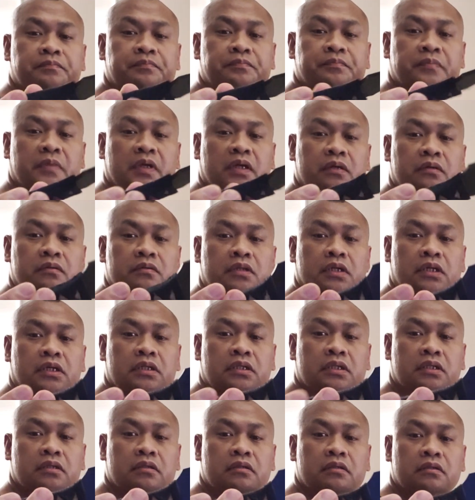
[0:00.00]
you know,
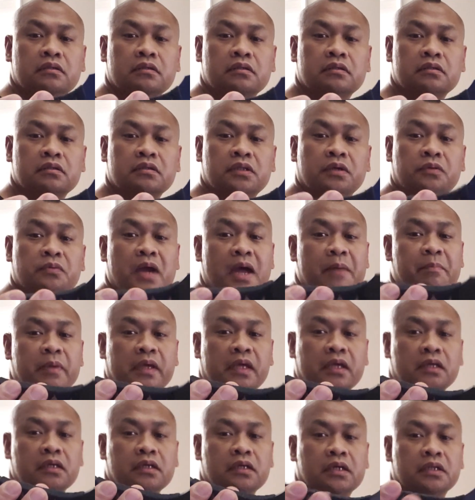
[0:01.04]
the
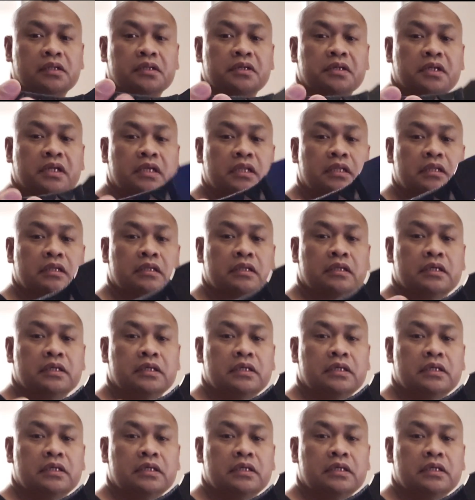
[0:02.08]
wrapping underneath.